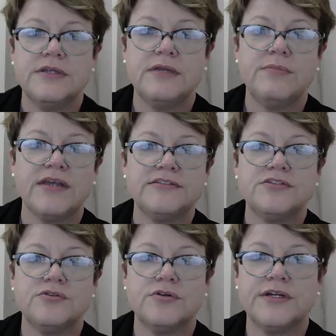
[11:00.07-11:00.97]
in my
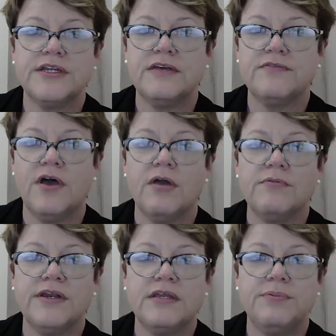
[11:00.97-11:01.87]
story have
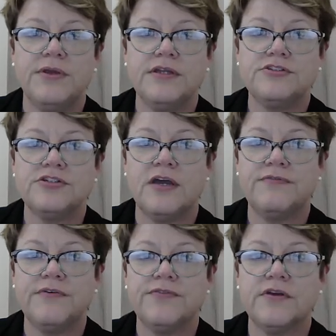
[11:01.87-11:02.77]
already pinched
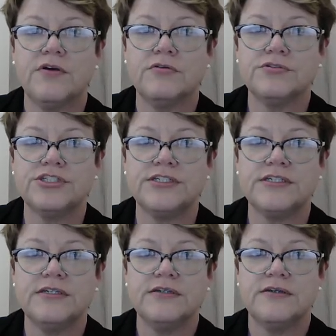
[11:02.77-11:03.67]
off of the Golgi.
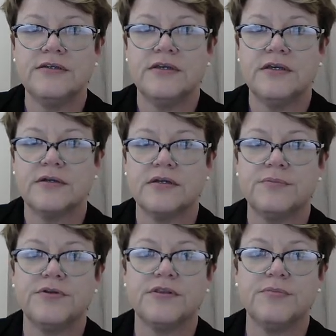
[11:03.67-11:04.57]
I'm going
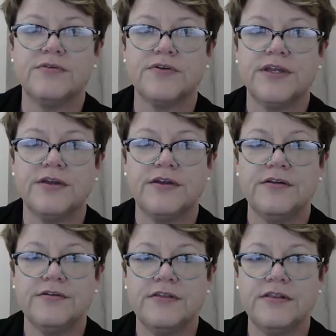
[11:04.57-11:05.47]
to put them over here.
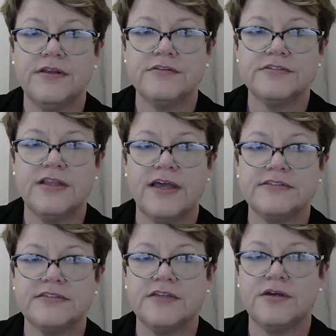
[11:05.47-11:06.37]
Here's a
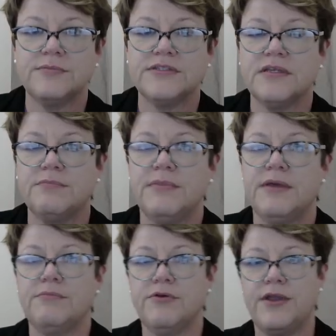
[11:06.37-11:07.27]
lysosome. It's a
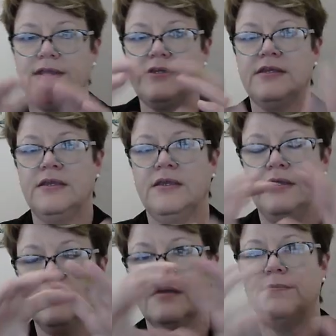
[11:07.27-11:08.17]
membrane
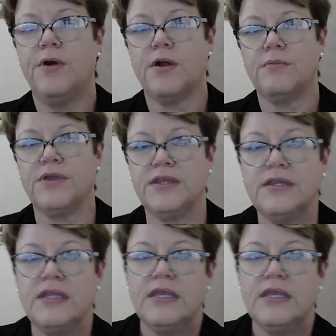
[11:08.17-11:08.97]
compartment.